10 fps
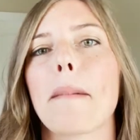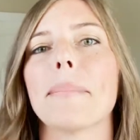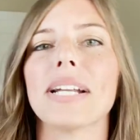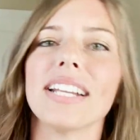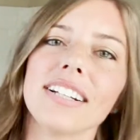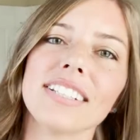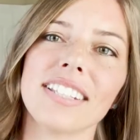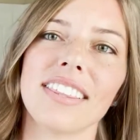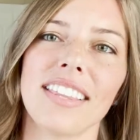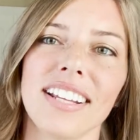But here's the
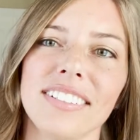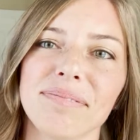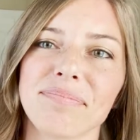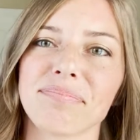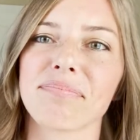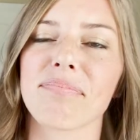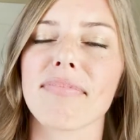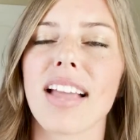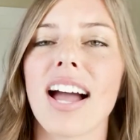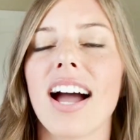thing.
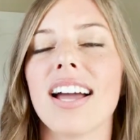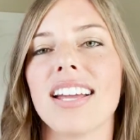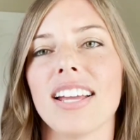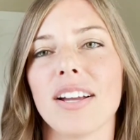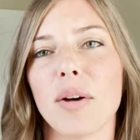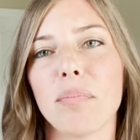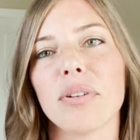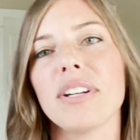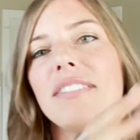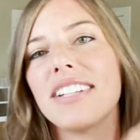A
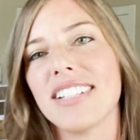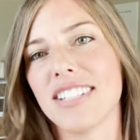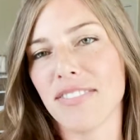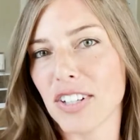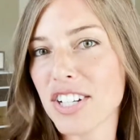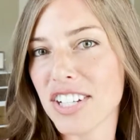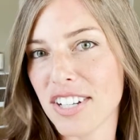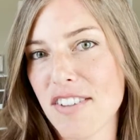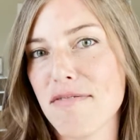previous version of